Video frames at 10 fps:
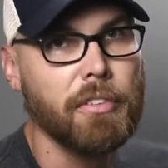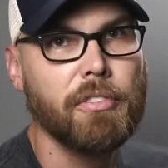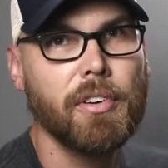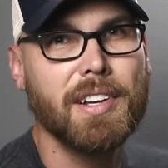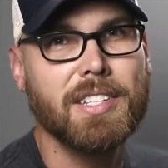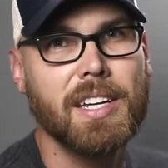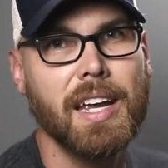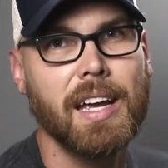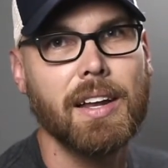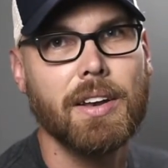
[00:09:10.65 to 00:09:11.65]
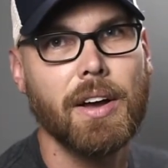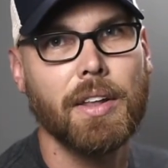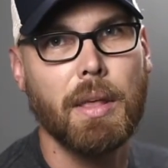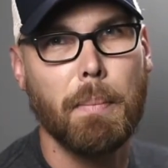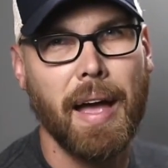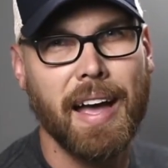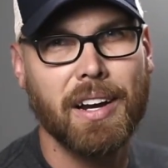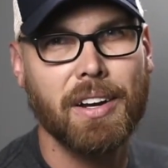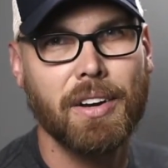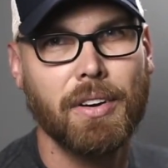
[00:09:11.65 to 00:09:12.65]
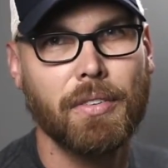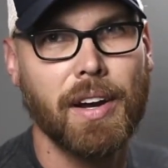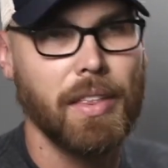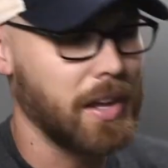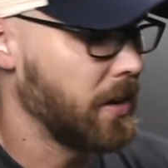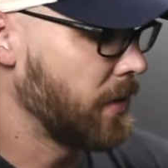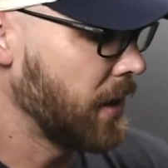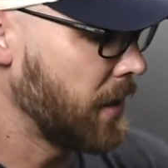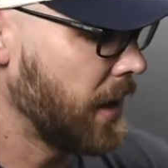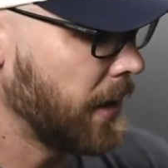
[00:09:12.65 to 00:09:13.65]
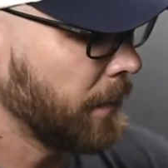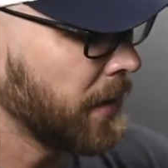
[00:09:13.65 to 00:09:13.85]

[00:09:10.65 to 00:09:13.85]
the front and on the back, right there and right there.